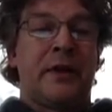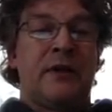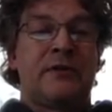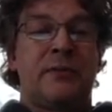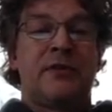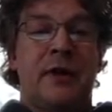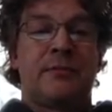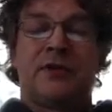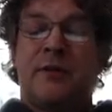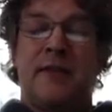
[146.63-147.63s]

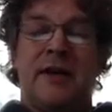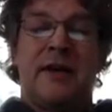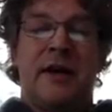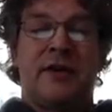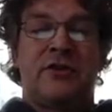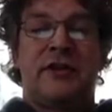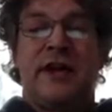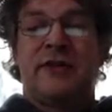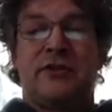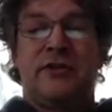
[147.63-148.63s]
Sometimes I may actually
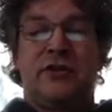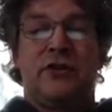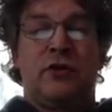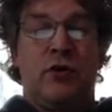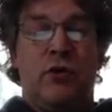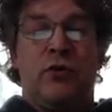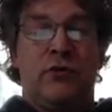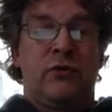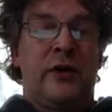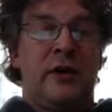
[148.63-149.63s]
ask you to go
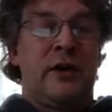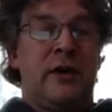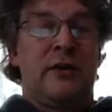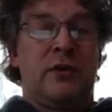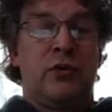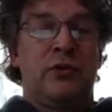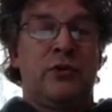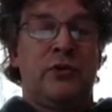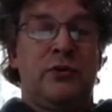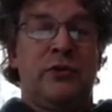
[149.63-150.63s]

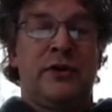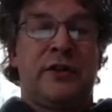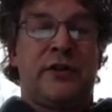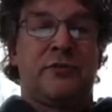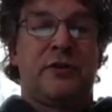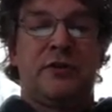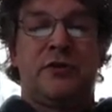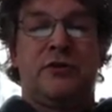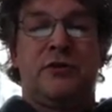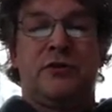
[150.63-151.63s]
to the textbook
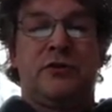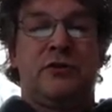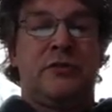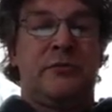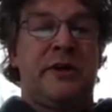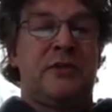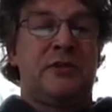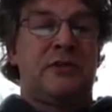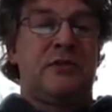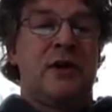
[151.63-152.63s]
and do certain
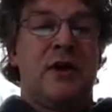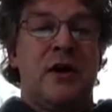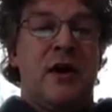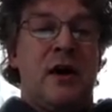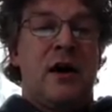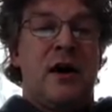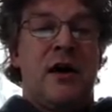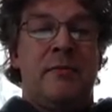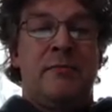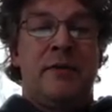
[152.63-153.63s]
pages,
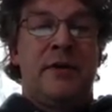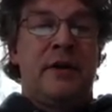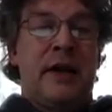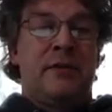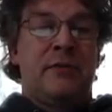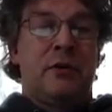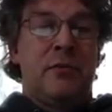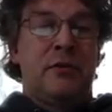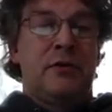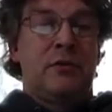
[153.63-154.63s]
but at the
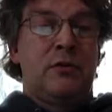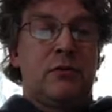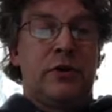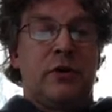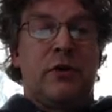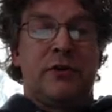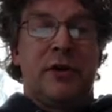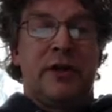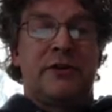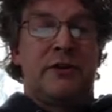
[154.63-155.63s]
moment we're going to go into
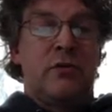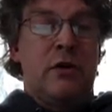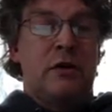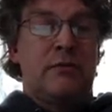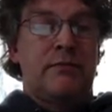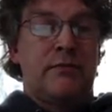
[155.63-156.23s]
lesson 1,